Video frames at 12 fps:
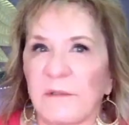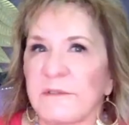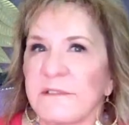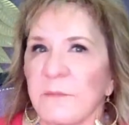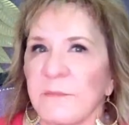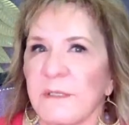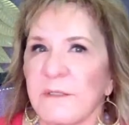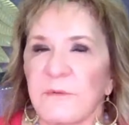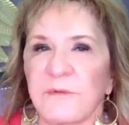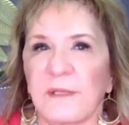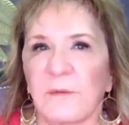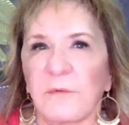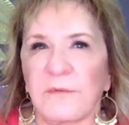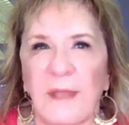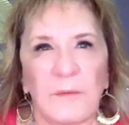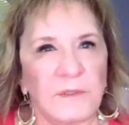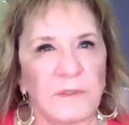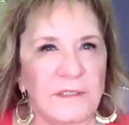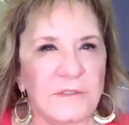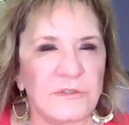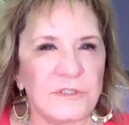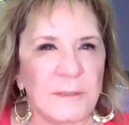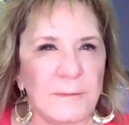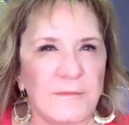And sometimes we think, well, that
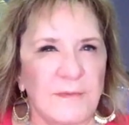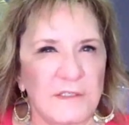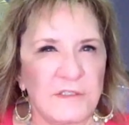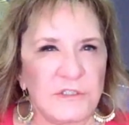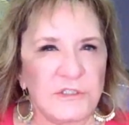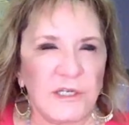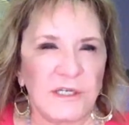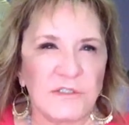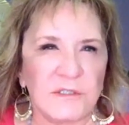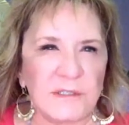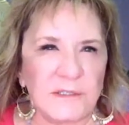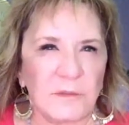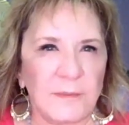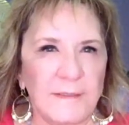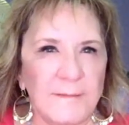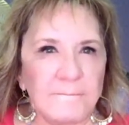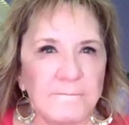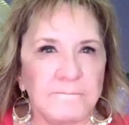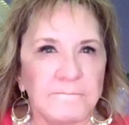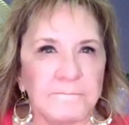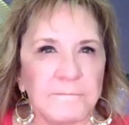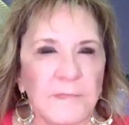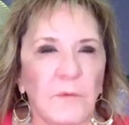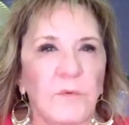relationship, if they just change a little bit,
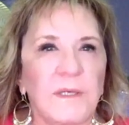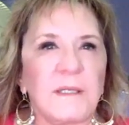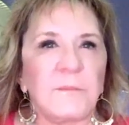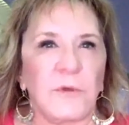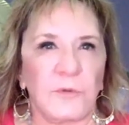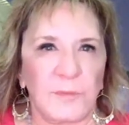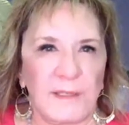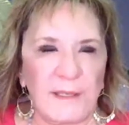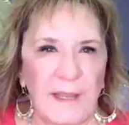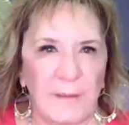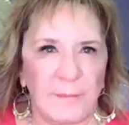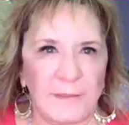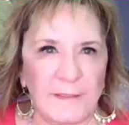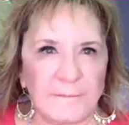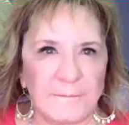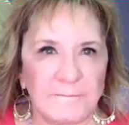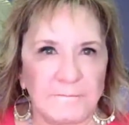we can both be happy.